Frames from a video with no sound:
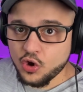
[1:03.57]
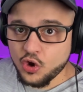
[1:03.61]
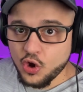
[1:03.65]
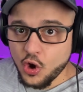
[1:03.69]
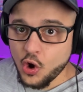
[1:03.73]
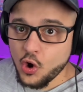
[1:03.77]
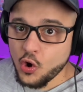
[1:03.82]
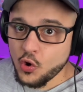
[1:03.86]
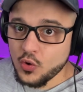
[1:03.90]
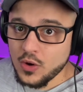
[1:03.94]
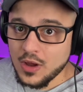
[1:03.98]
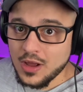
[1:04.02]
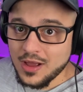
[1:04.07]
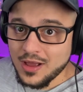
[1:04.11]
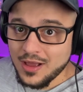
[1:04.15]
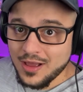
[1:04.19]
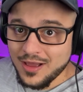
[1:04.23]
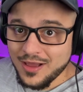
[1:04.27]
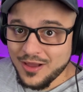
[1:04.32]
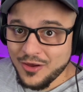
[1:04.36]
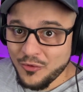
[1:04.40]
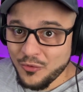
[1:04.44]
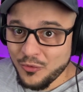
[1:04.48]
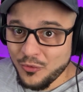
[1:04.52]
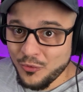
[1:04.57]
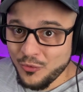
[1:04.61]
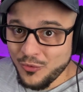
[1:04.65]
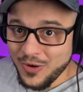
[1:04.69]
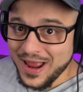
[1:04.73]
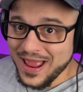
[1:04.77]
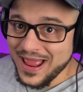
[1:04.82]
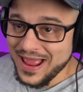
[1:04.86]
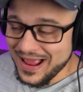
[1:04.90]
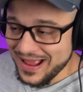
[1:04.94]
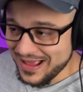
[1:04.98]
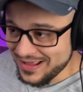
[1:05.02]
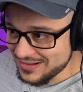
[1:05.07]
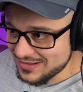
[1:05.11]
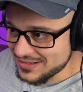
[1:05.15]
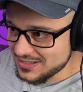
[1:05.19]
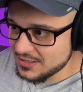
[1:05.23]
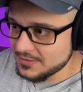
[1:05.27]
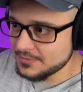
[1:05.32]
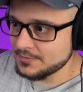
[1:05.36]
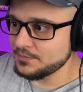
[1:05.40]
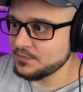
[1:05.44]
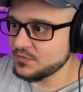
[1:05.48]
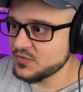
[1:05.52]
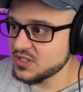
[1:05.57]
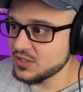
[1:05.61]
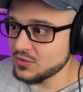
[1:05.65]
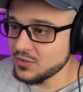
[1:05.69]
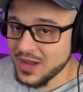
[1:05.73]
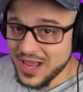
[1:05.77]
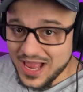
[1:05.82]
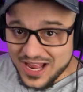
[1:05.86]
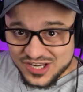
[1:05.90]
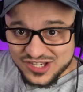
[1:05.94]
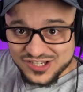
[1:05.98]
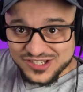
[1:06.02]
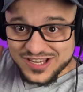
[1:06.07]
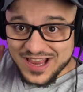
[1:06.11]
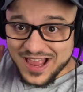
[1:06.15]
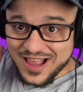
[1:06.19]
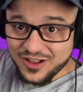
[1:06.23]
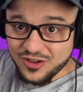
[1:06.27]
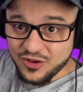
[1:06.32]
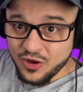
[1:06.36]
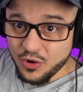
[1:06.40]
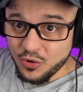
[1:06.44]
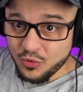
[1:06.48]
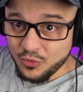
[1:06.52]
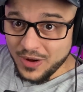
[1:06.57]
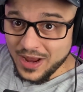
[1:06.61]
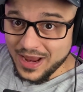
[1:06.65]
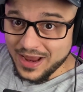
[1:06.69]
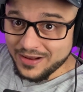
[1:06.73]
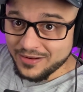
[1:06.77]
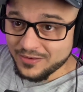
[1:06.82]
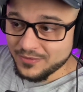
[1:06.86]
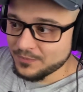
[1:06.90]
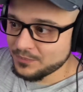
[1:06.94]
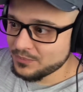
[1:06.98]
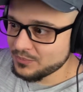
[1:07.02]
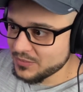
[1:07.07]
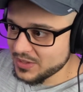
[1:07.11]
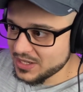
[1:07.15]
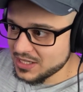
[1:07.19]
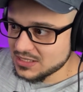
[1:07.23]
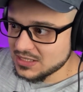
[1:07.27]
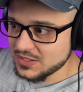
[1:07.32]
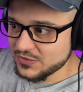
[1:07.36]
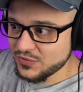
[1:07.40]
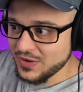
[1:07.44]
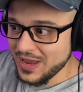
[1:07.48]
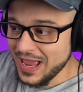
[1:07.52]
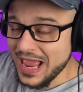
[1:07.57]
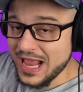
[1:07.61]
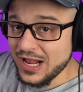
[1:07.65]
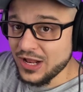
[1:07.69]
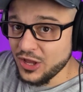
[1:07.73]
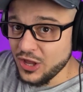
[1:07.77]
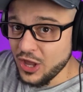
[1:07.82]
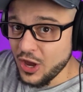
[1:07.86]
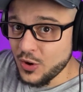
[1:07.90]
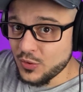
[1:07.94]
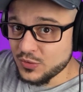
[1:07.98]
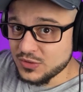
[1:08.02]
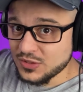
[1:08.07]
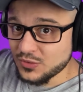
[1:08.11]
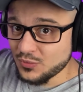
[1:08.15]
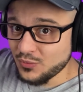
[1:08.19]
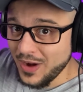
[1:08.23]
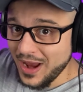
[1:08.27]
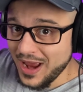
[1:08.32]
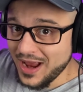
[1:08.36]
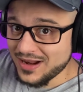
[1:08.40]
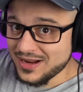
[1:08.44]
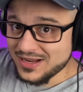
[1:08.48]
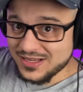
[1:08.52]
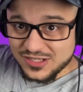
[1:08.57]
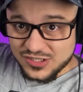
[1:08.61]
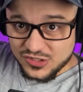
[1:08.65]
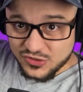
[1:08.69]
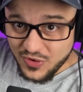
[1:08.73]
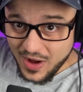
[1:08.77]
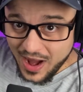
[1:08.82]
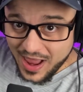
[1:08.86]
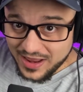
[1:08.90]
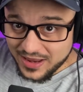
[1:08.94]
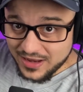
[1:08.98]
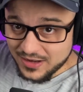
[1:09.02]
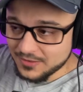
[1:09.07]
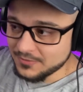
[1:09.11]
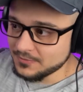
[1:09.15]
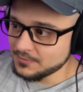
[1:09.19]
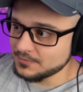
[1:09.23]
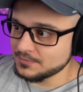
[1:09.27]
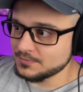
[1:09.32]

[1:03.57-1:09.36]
Go Rand. So hashtag go Rand, because if you add go to Rand, it's dragon.